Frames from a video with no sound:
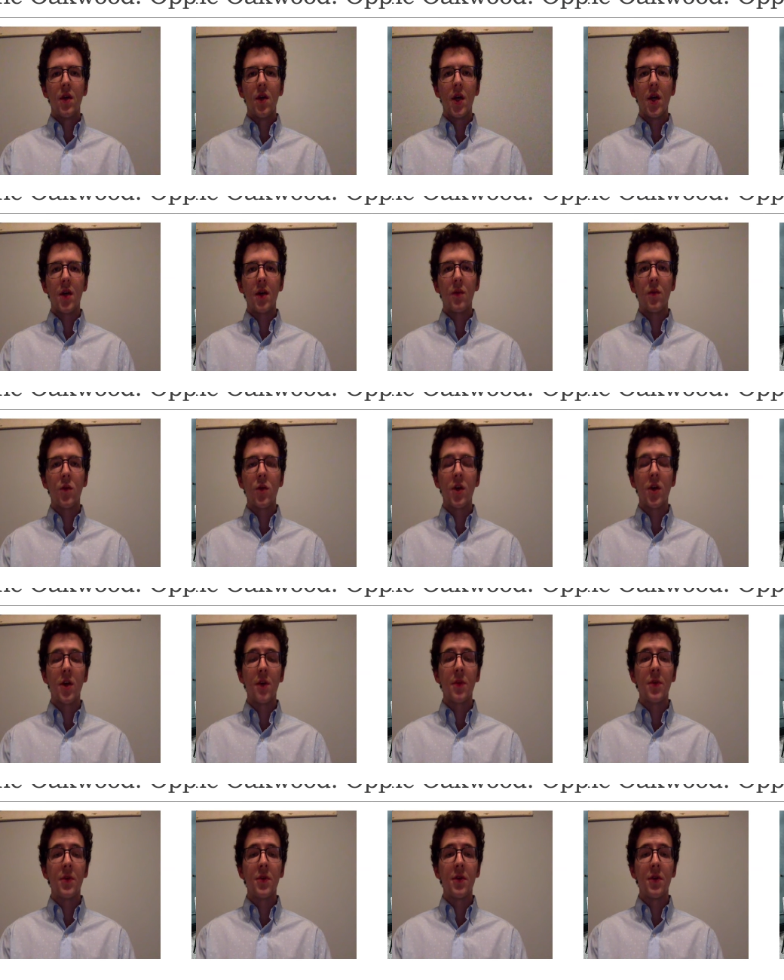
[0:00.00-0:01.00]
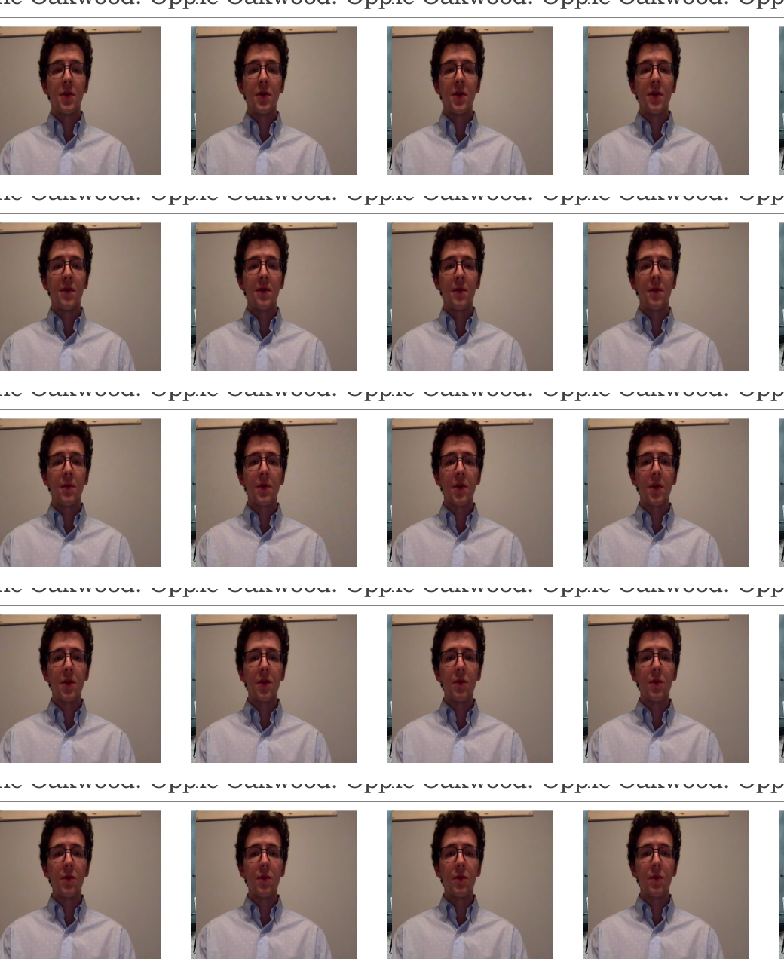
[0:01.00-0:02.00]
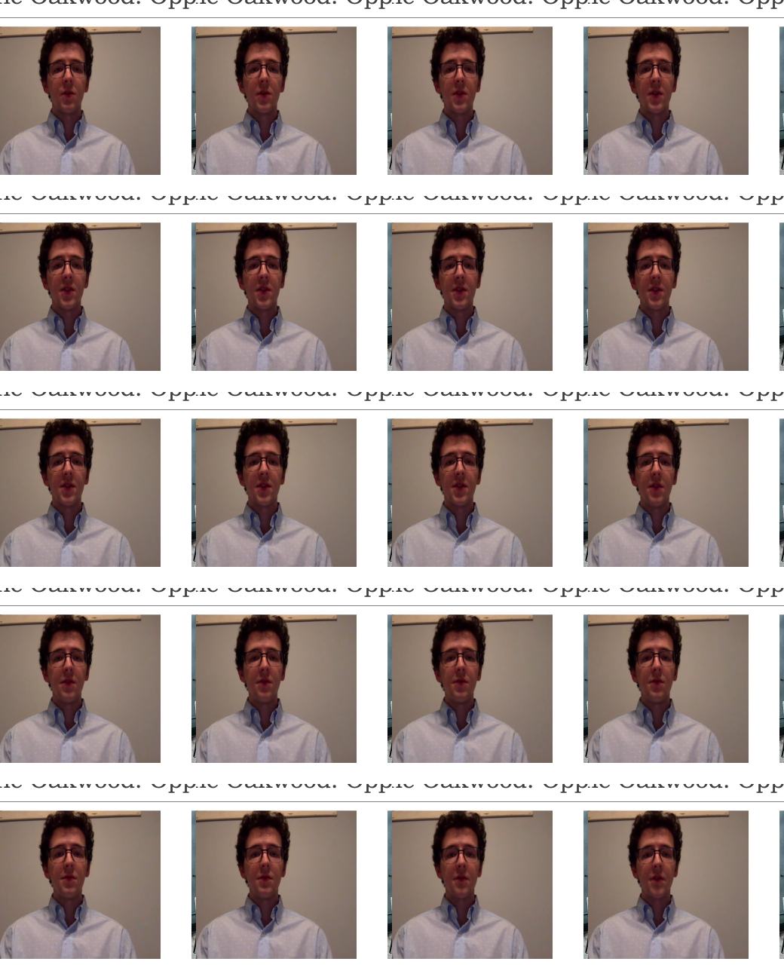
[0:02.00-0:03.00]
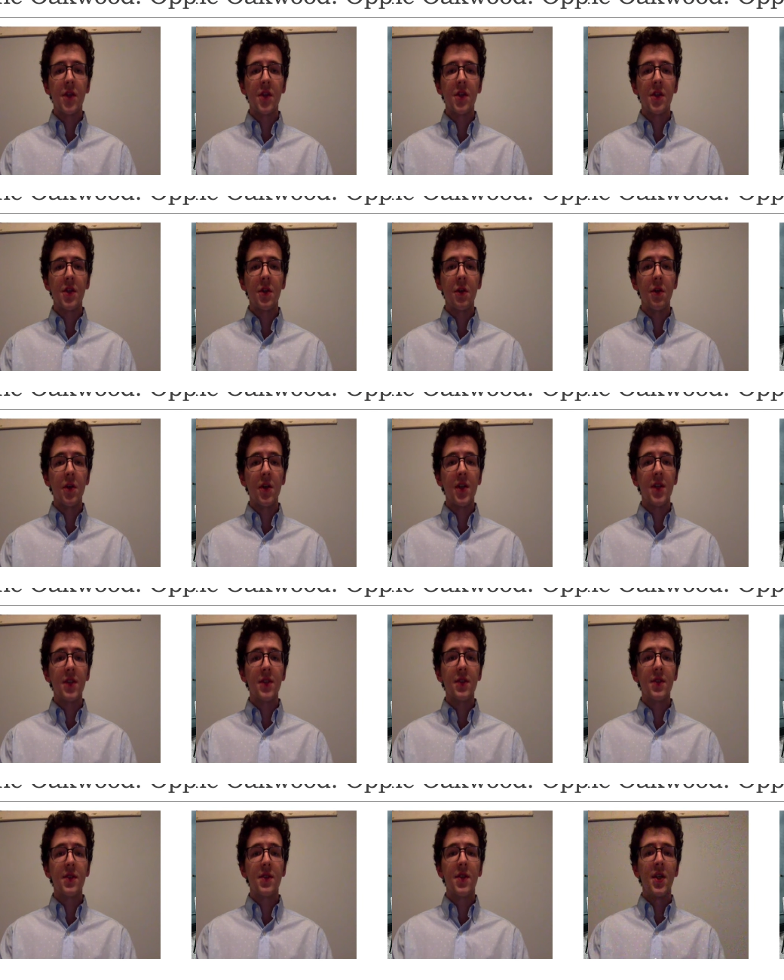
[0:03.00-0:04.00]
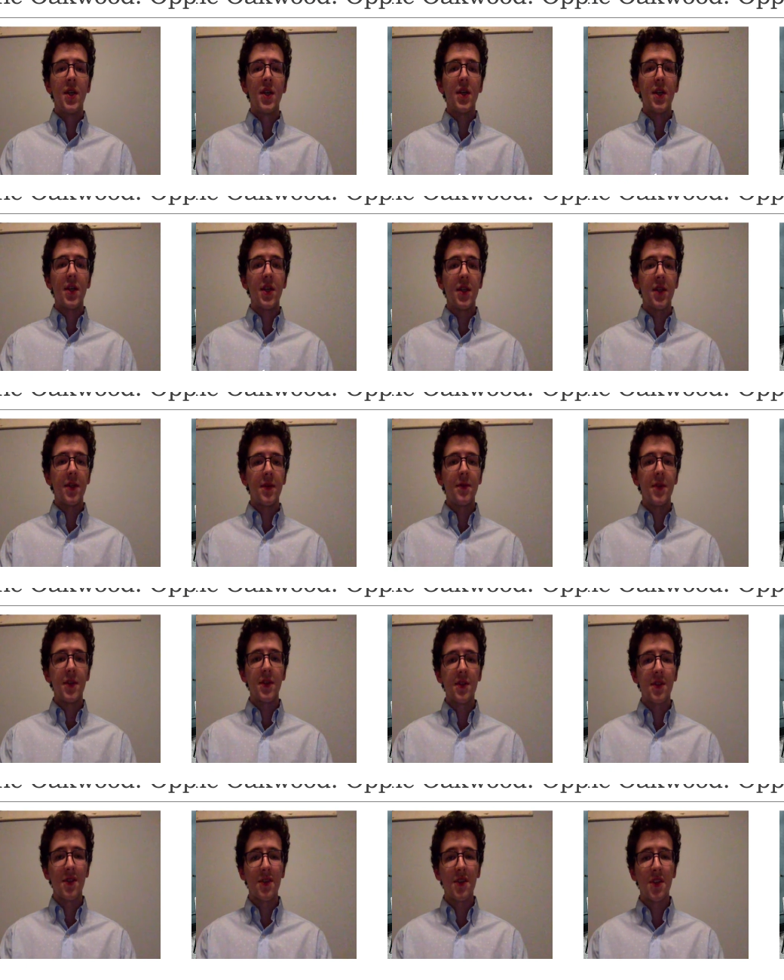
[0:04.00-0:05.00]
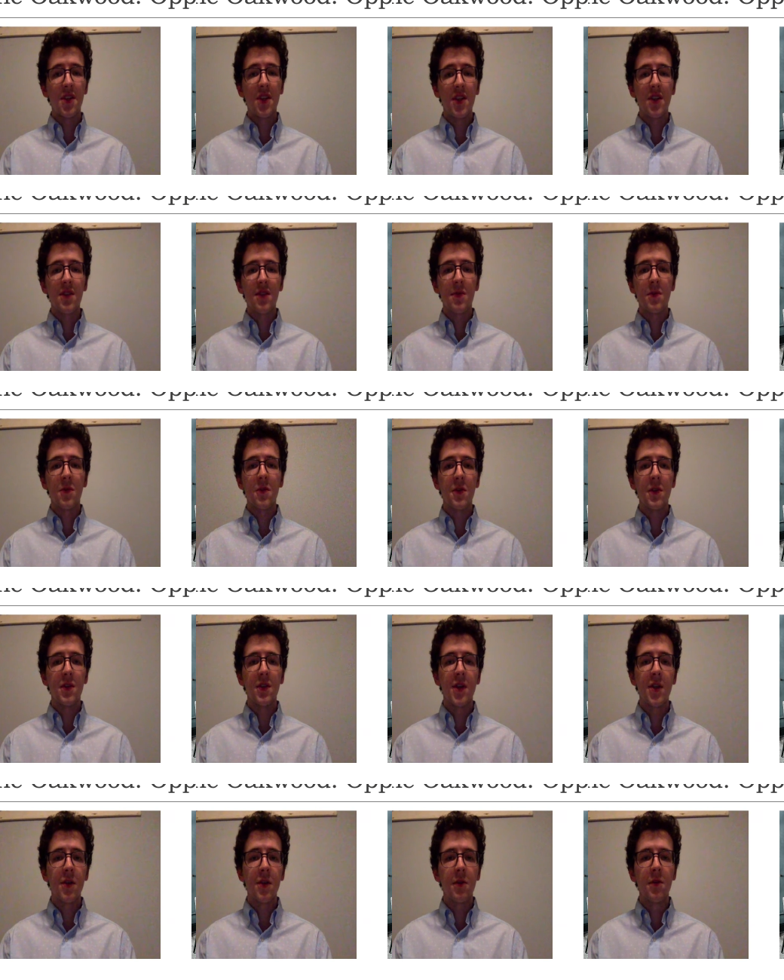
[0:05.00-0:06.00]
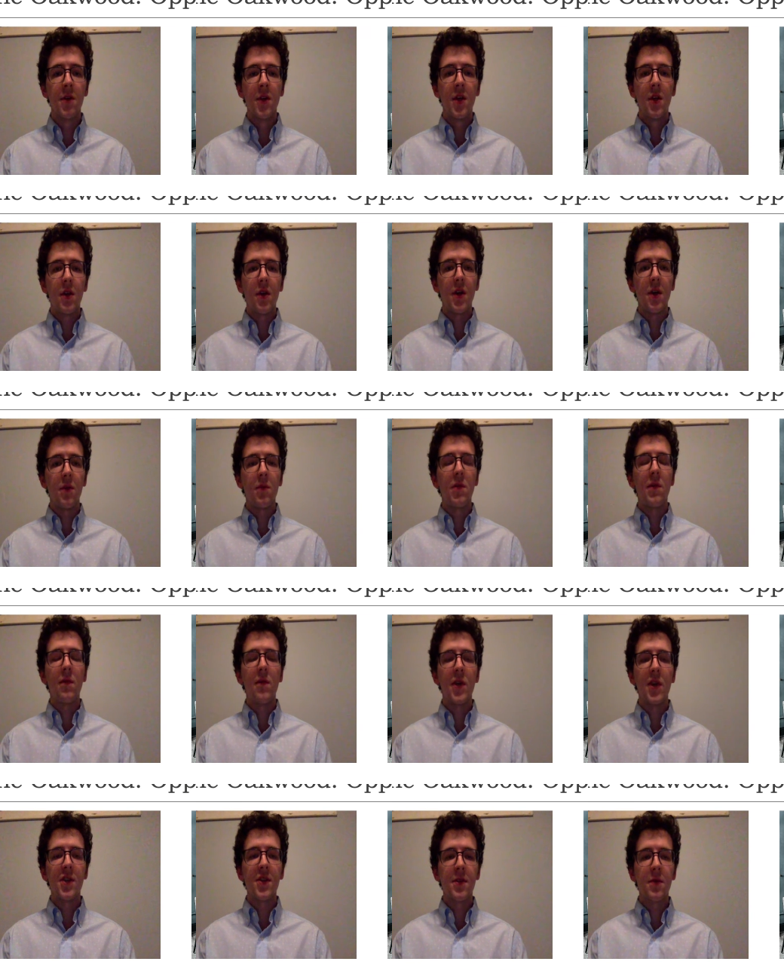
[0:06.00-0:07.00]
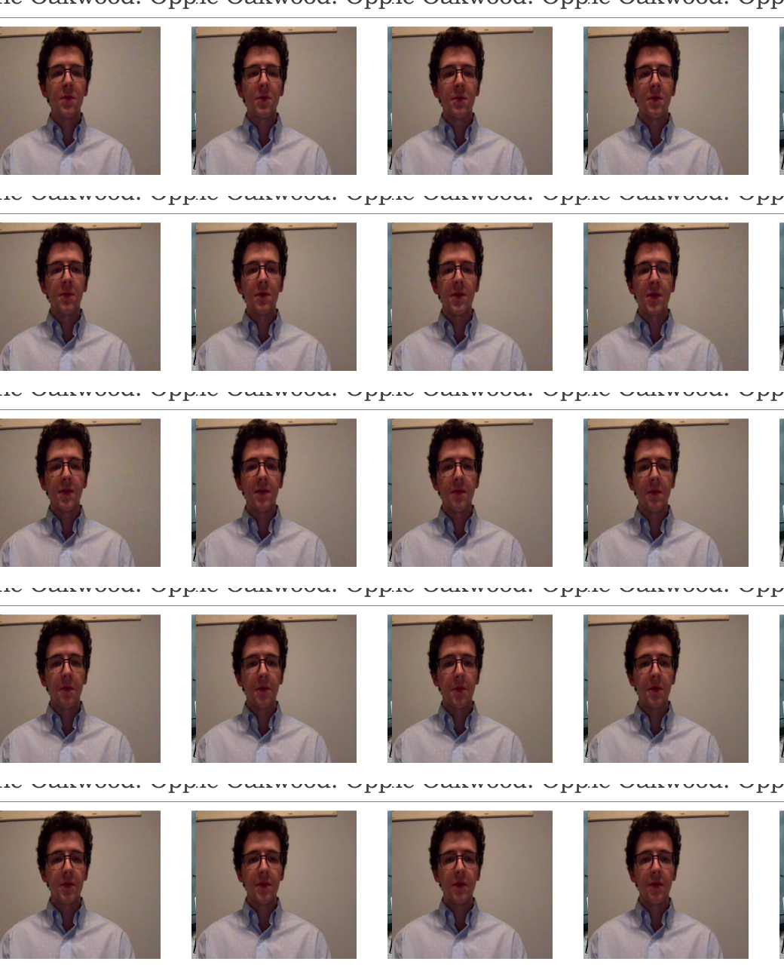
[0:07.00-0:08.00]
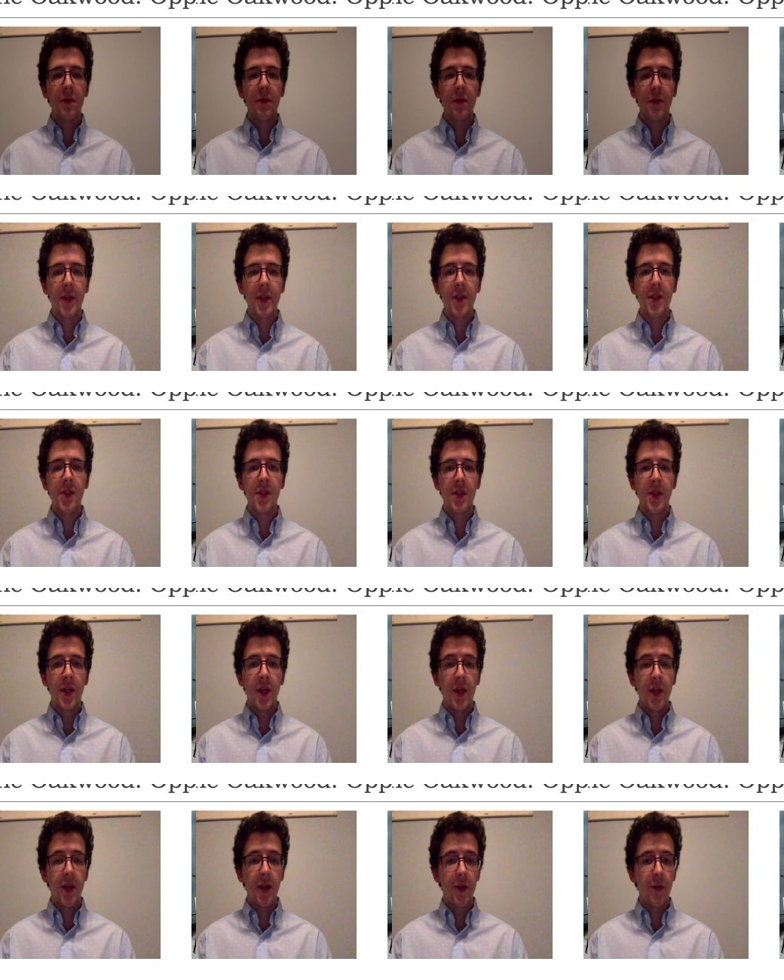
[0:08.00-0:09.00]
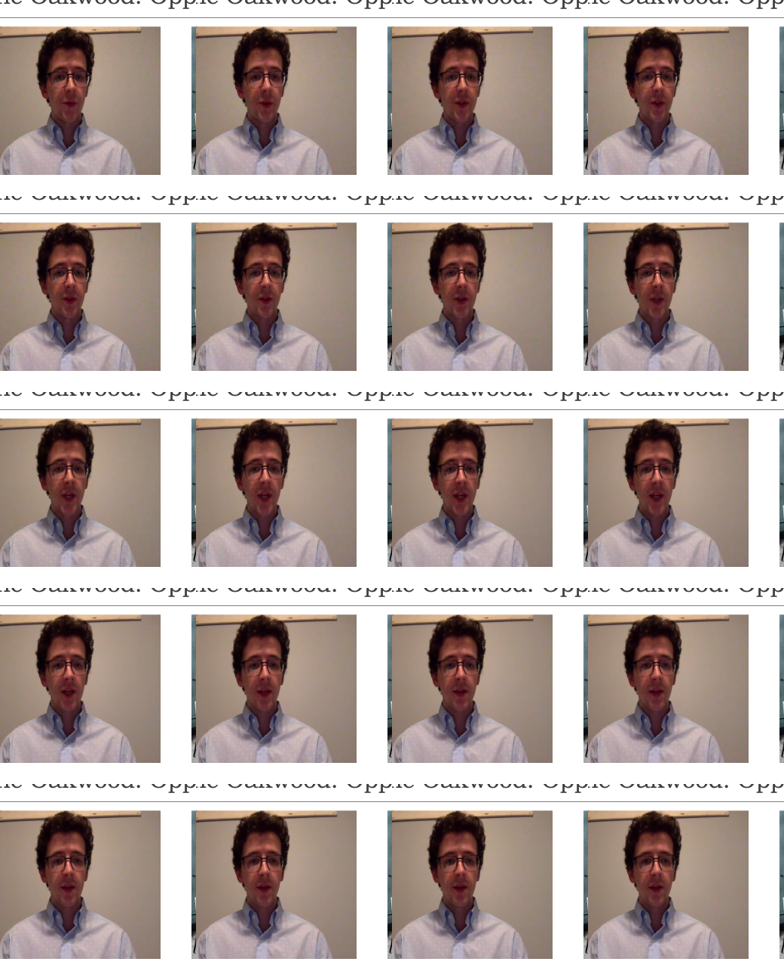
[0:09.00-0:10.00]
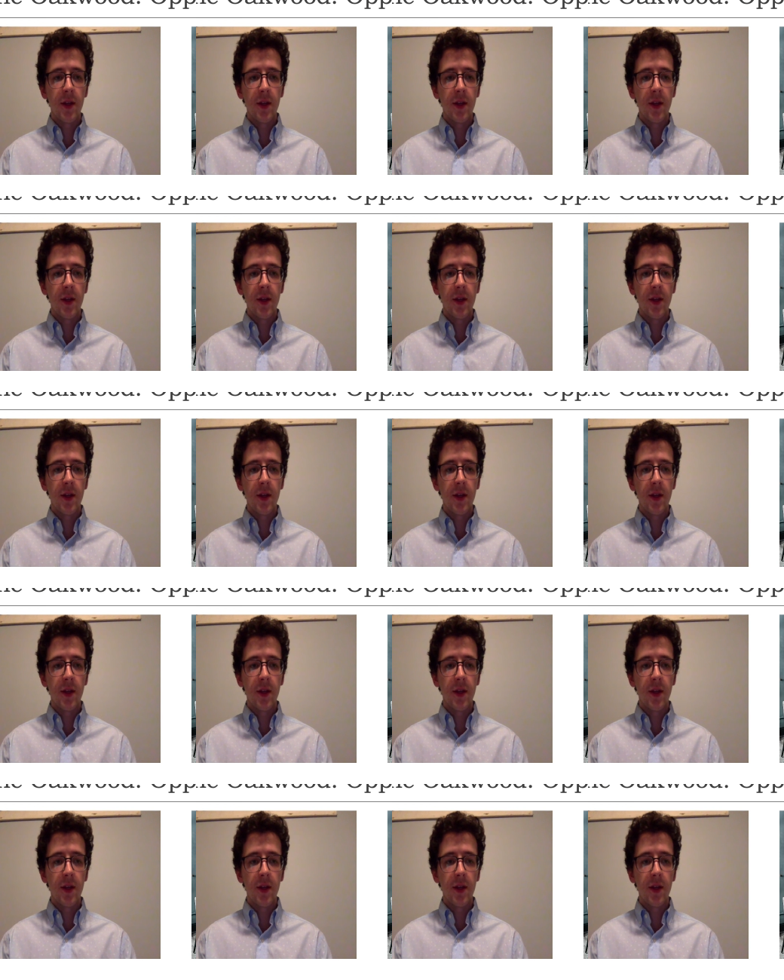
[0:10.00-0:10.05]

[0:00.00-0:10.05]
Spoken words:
One opportunity for the Oakwood is to use fresh ingredients. A discerning customer can tell when vegetables and fruits are fresh and when they're canned.